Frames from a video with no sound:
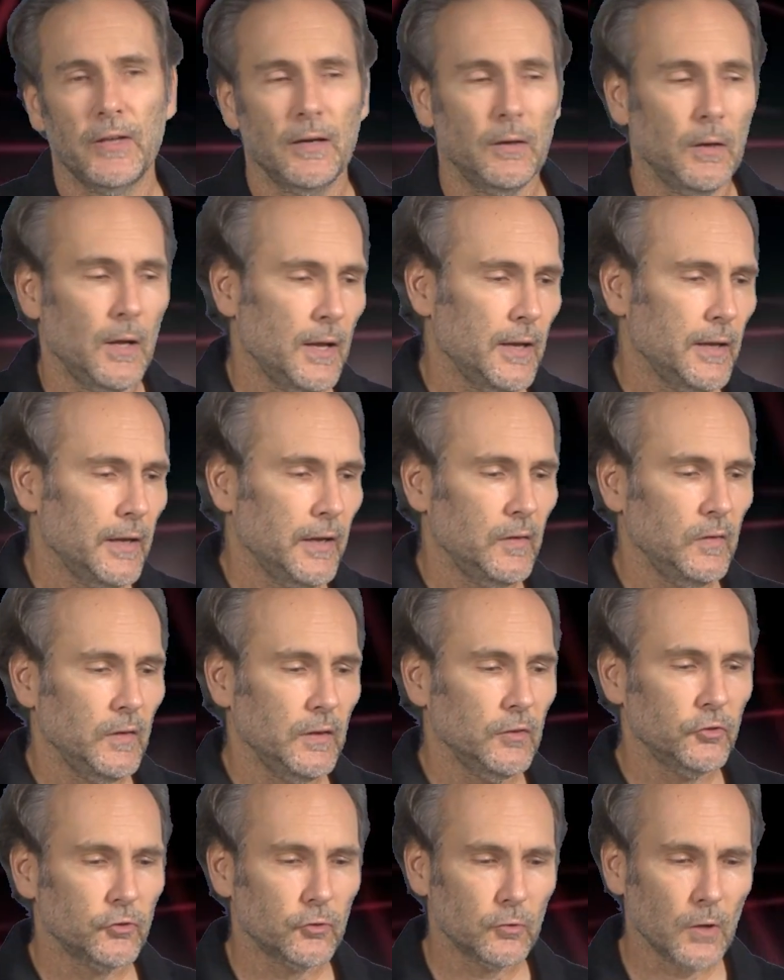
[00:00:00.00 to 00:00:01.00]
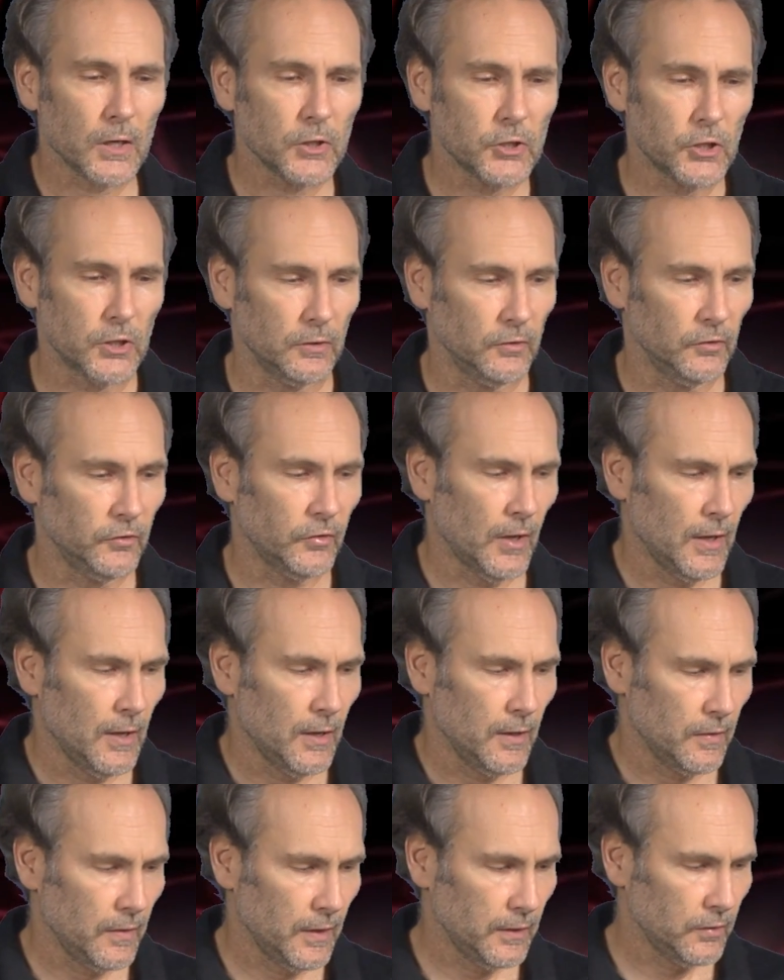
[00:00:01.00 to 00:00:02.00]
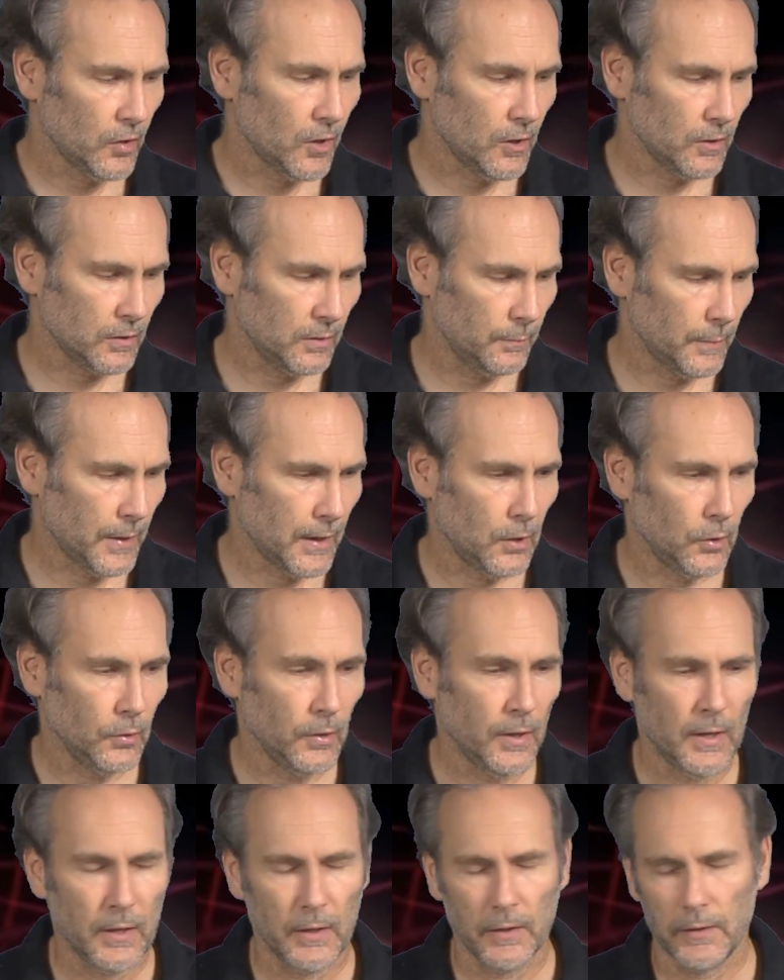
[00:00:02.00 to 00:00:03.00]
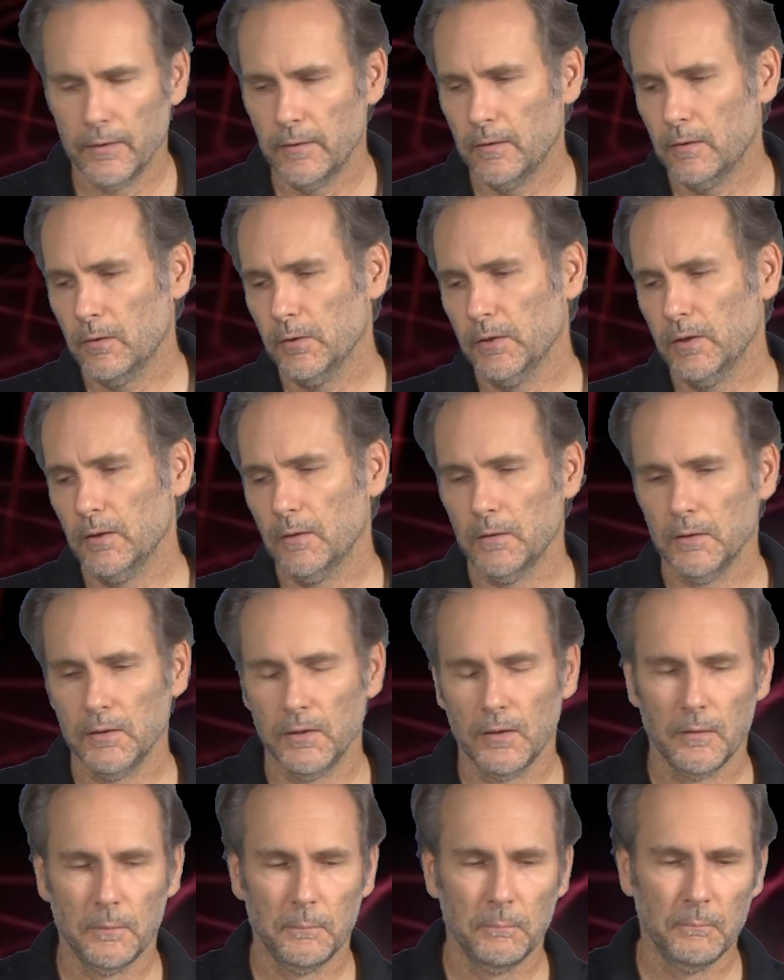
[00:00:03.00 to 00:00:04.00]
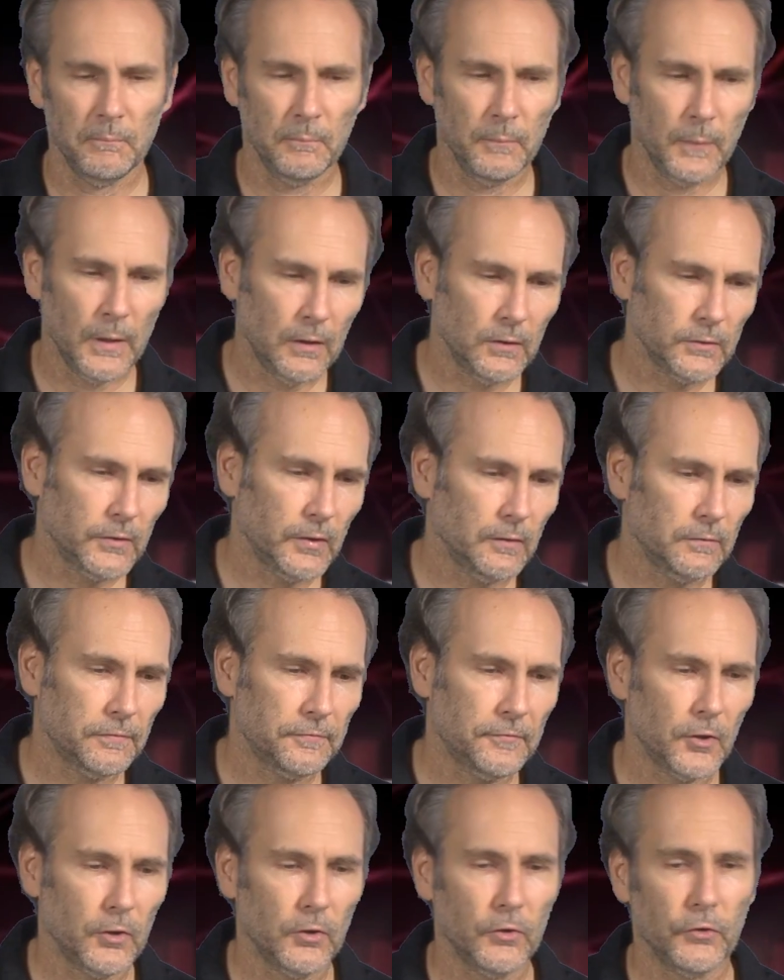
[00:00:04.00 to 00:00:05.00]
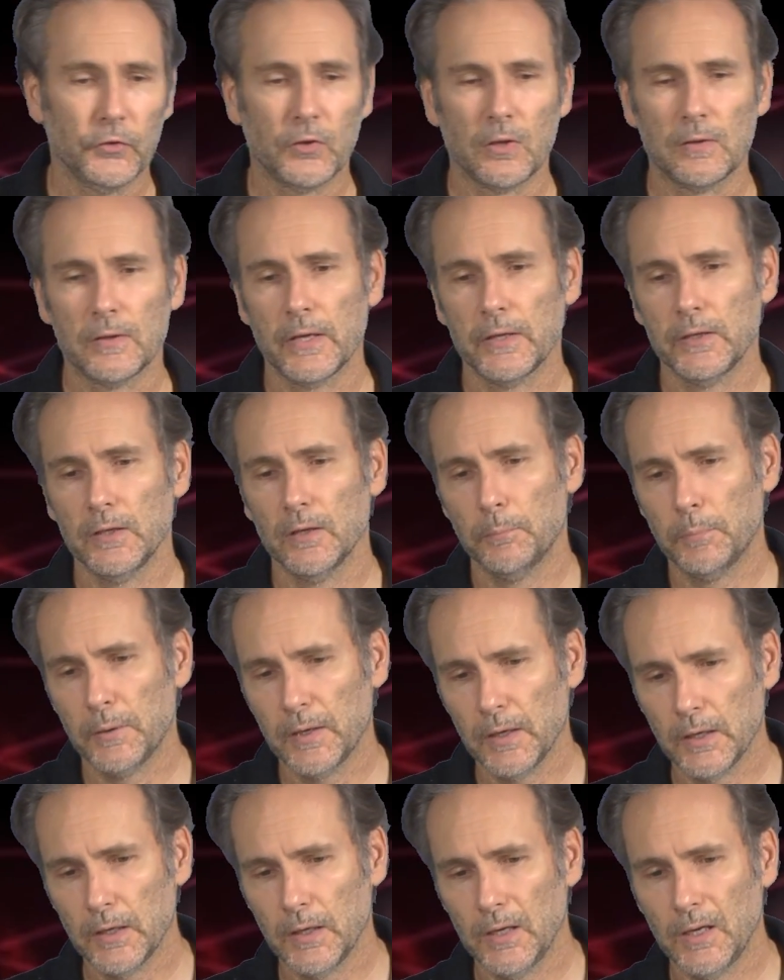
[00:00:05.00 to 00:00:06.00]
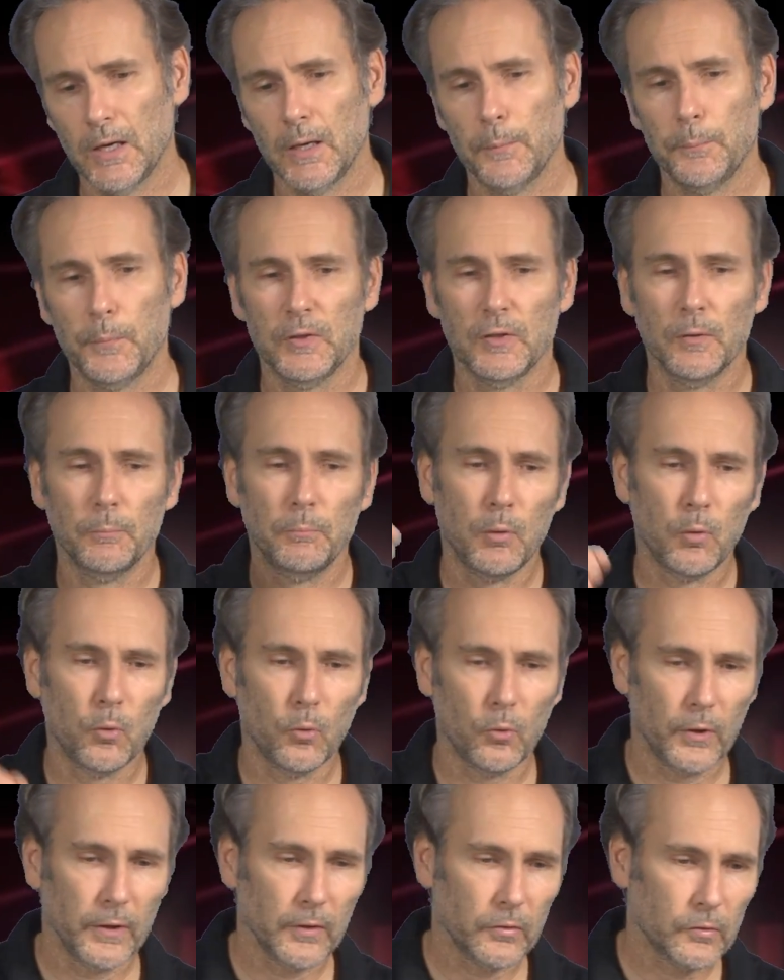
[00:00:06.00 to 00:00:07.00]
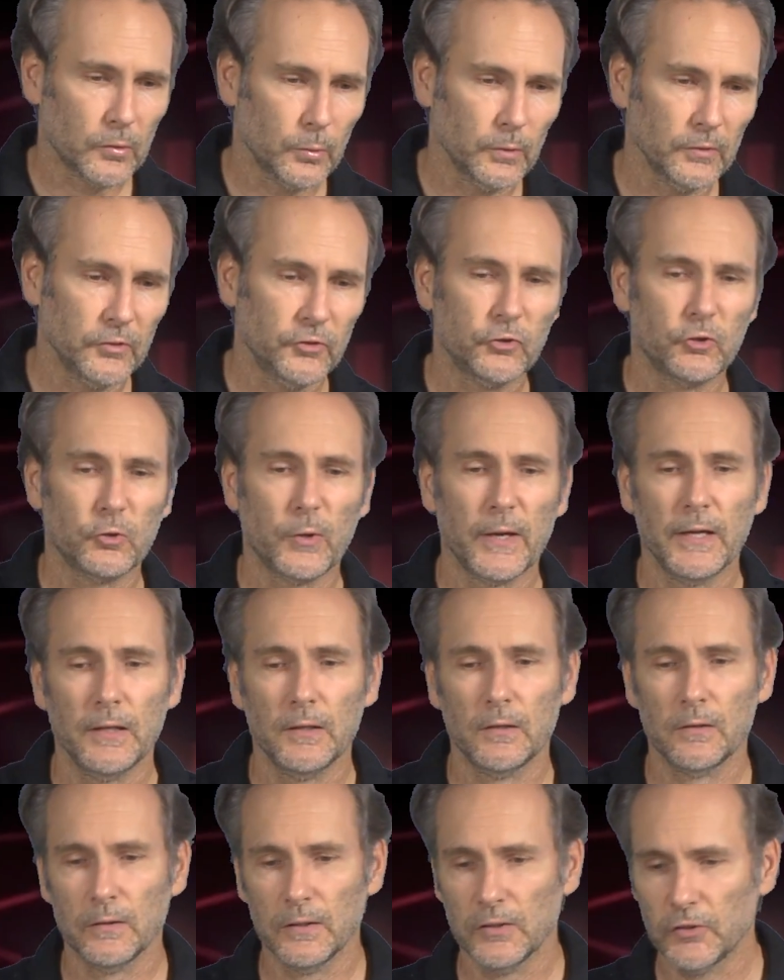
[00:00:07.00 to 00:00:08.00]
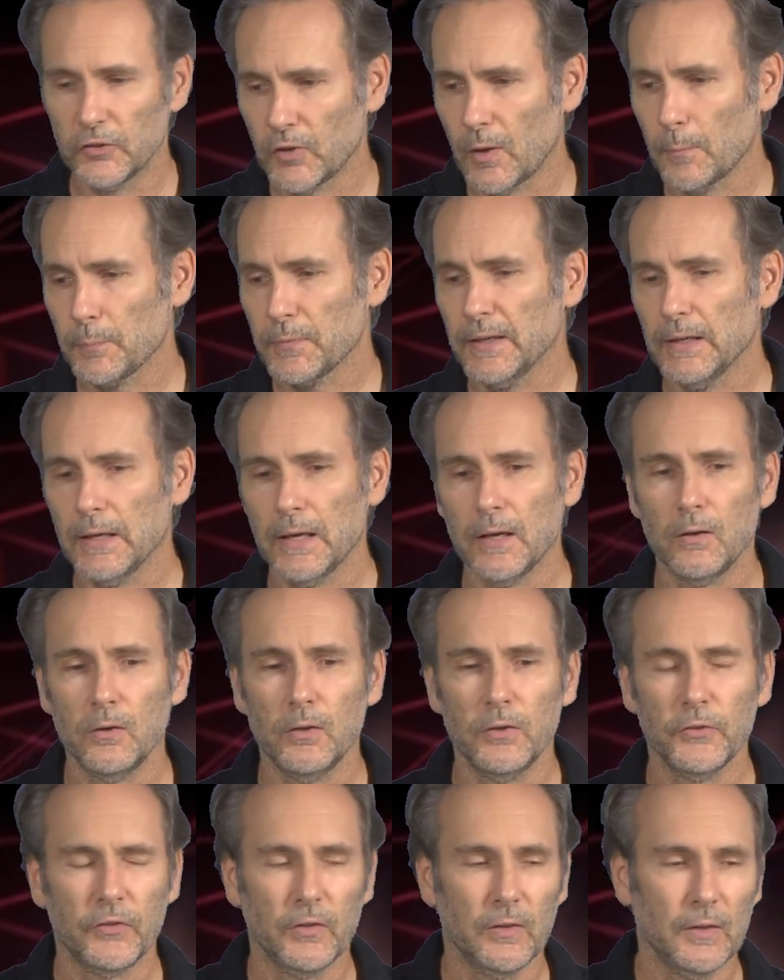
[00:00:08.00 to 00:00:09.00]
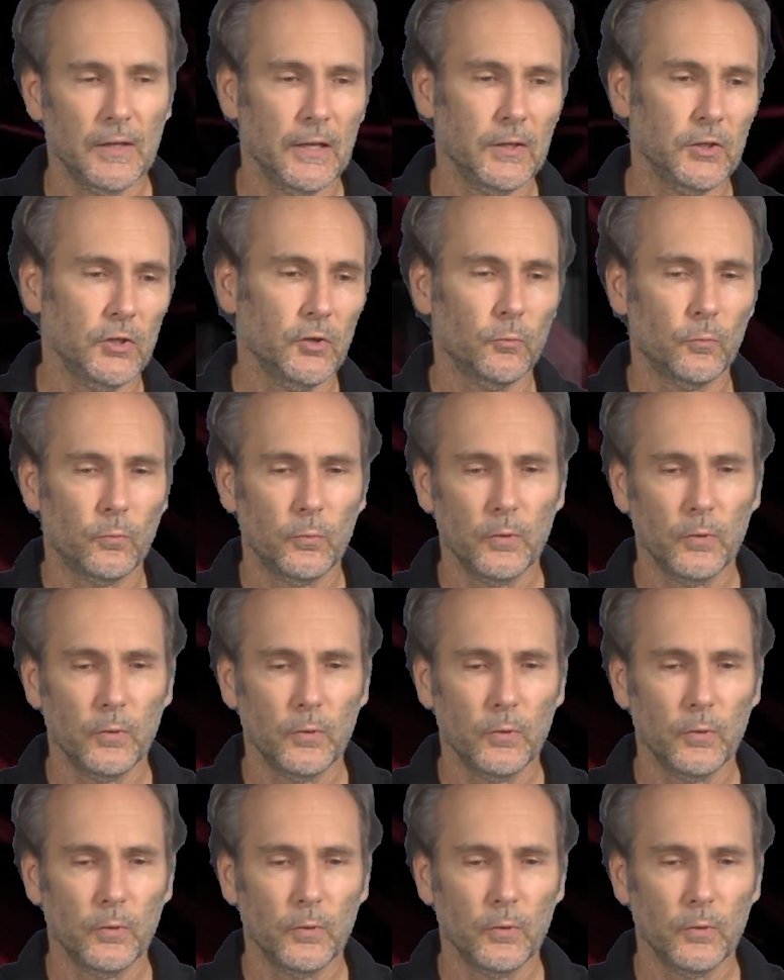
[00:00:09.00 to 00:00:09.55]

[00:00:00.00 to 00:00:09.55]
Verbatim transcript: Now, in the instructions, they talk about, you know, you, you melt it first, and then you pick it up, and you pour it through a strainer and something else, and then you